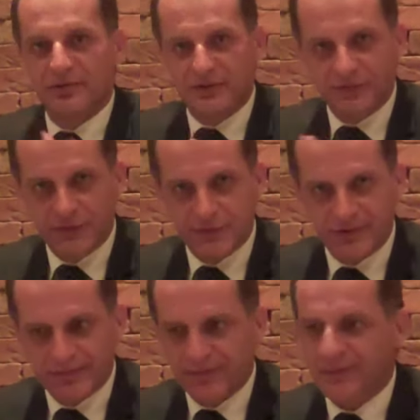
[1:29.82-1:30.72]
with food.
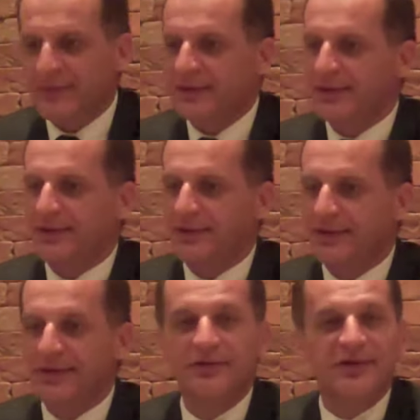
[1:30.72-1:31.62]

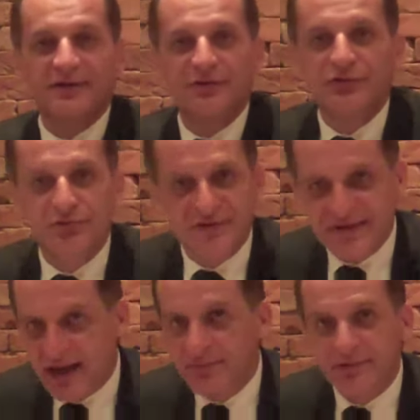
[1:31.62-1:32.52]
You can even do a
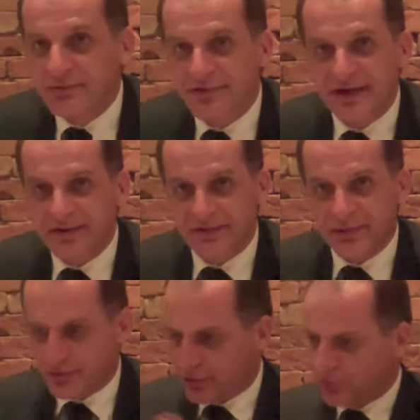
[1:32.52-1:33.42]
salmon with that,
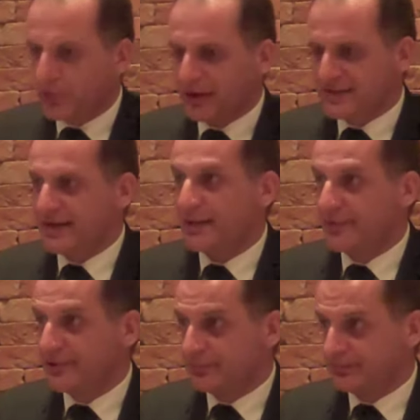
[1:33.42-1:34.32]
a grilled salmon.